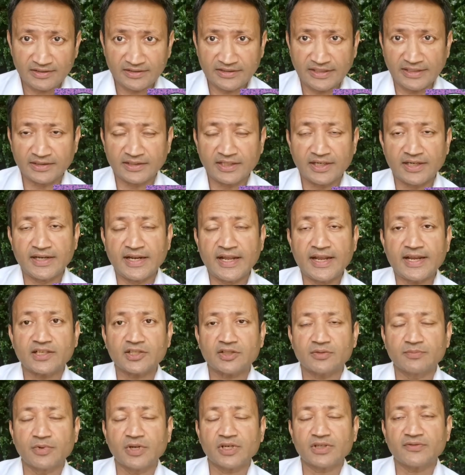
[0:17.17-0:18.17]
then the
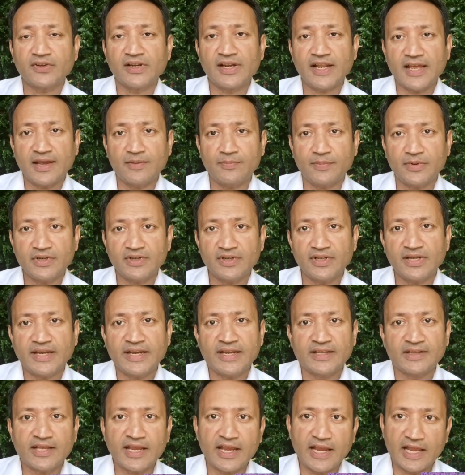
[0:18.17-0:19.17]
next birth will happen
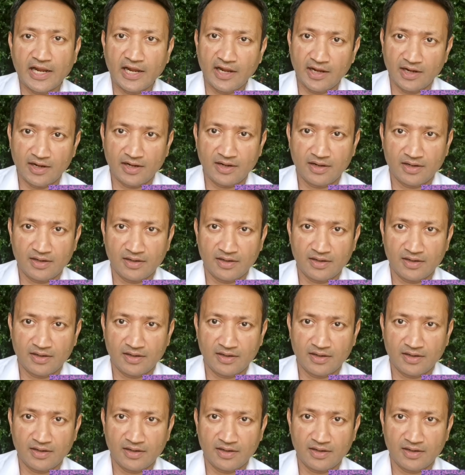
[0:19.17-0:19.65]
in hell.